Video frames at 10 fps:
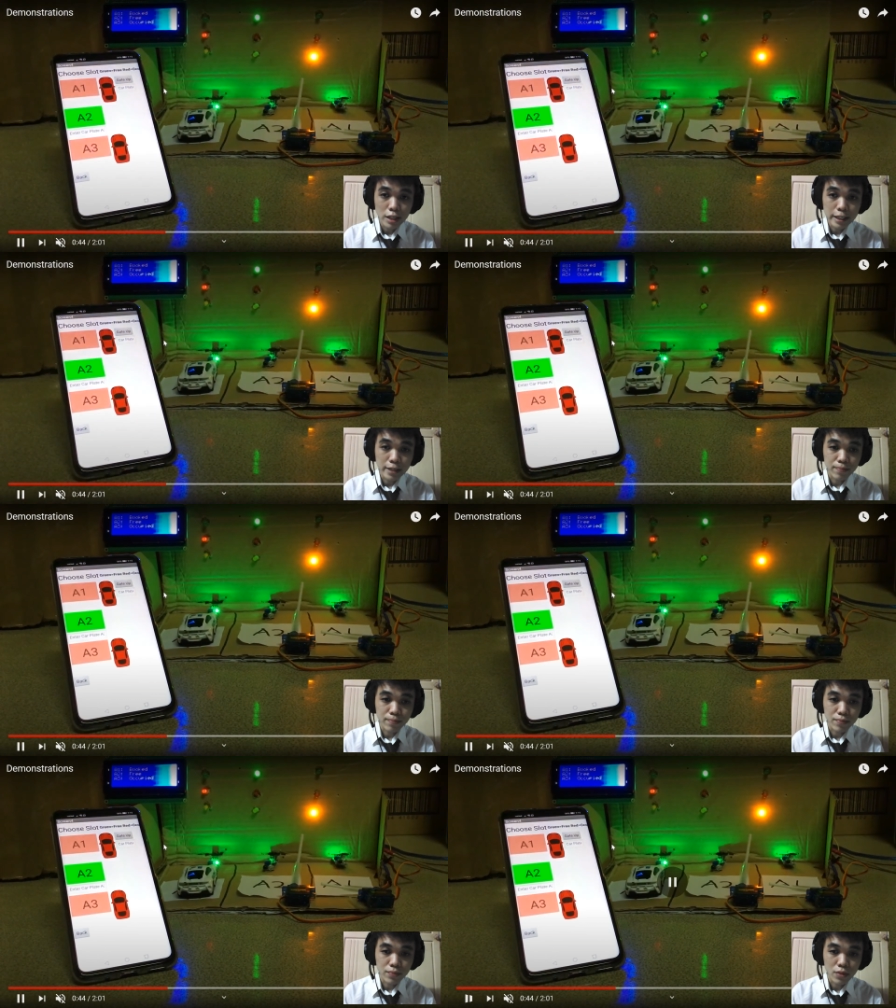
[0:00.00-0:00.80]

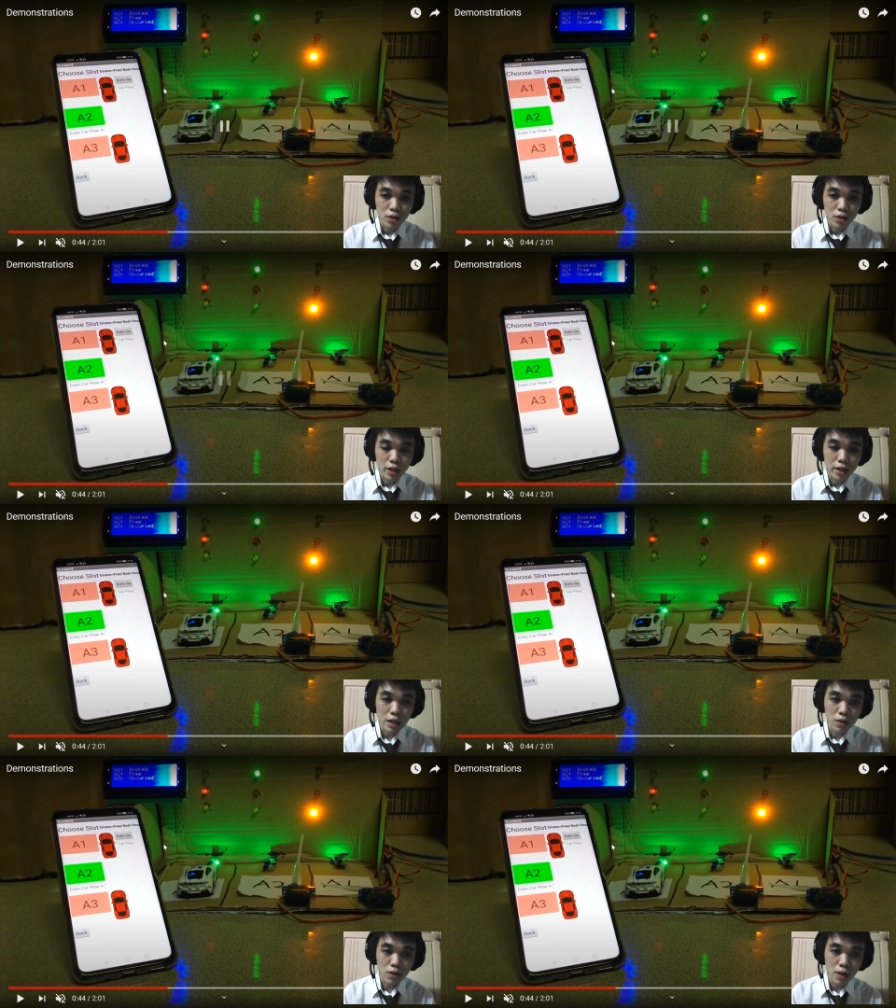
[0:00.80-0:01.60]
And okay,
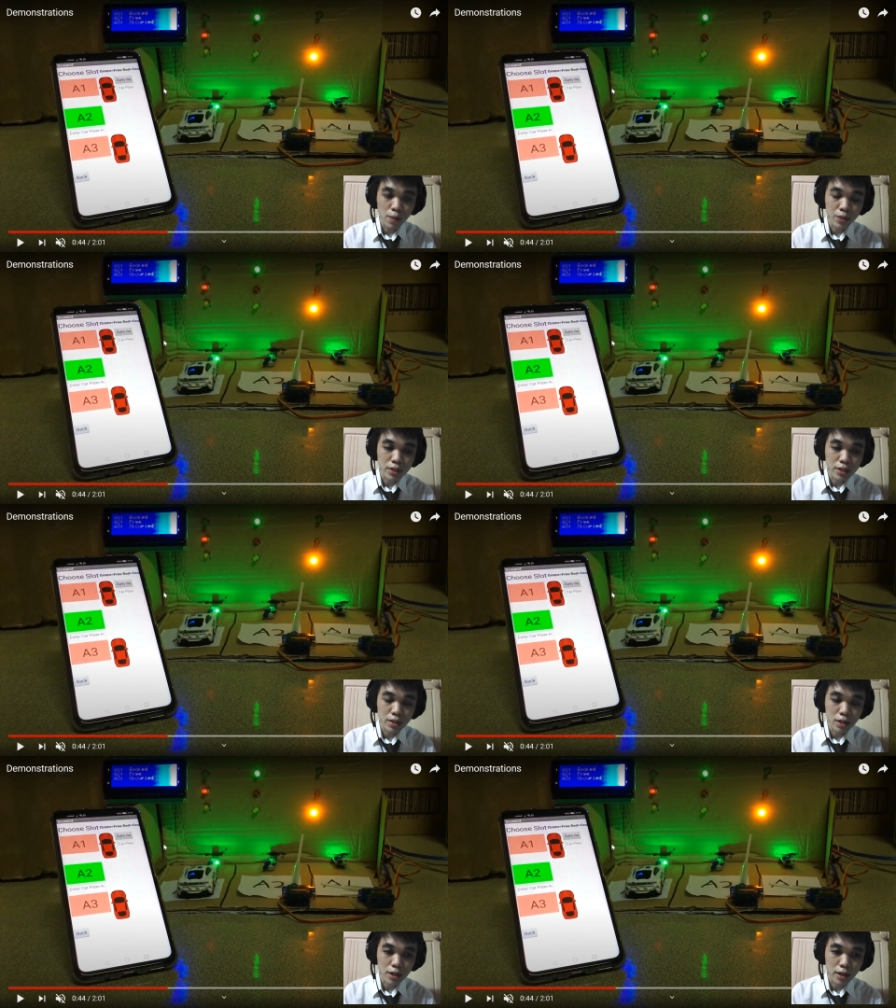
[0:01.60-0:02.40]
now I present
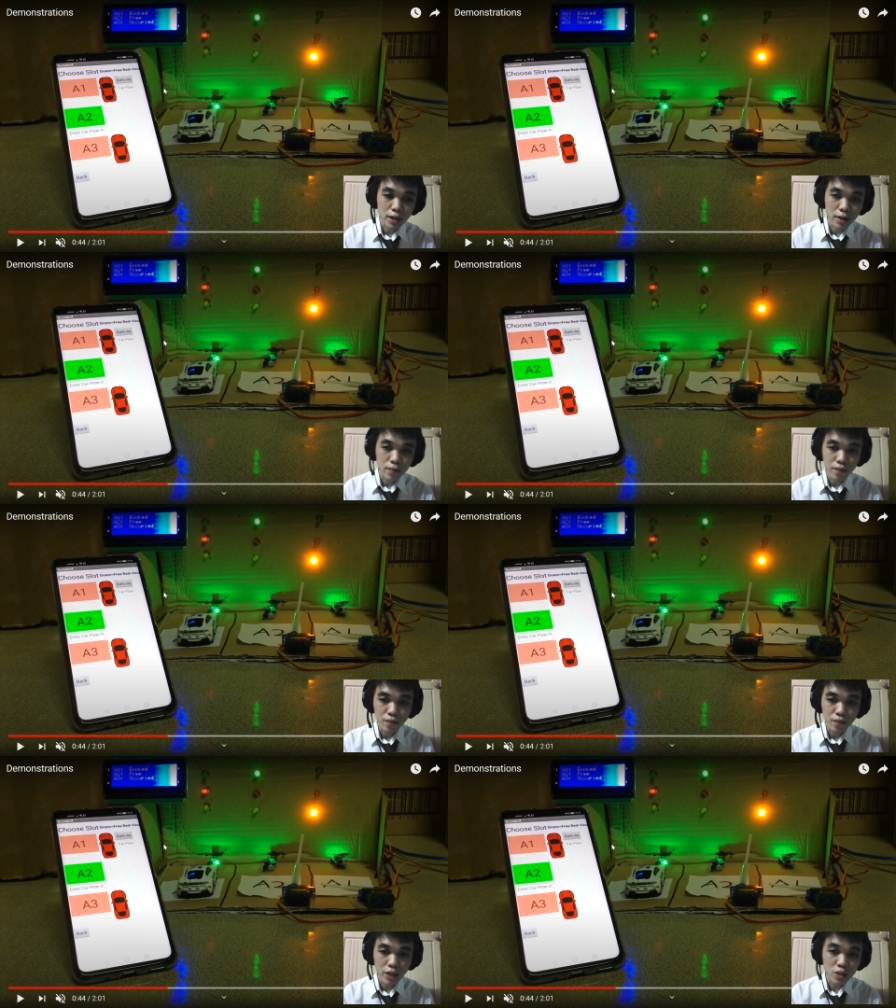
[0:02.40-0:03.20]
the
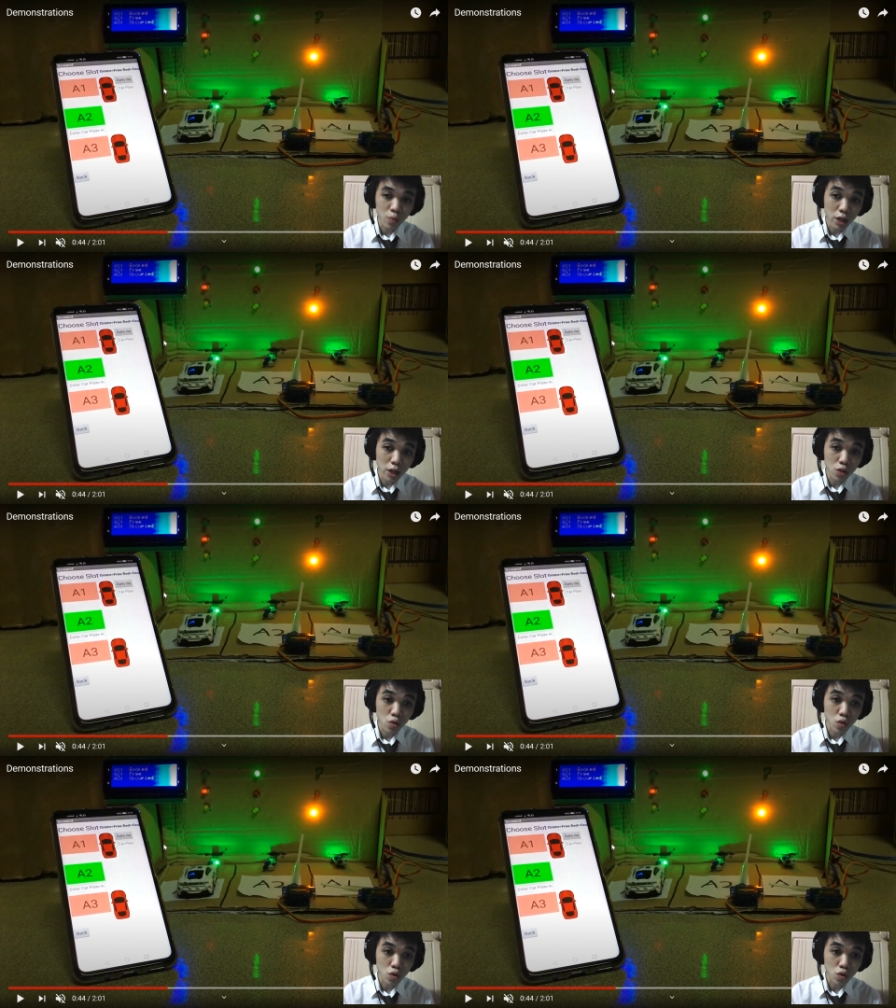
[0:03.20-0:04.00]
next way
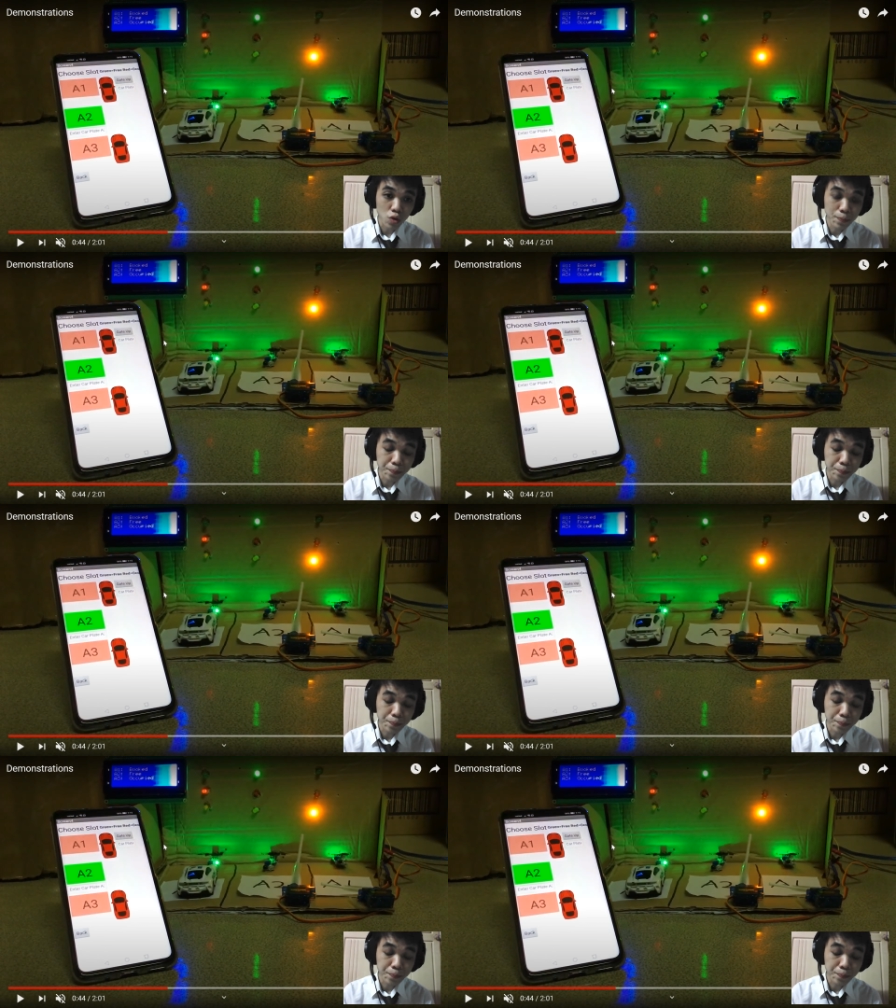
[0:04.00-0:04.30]
to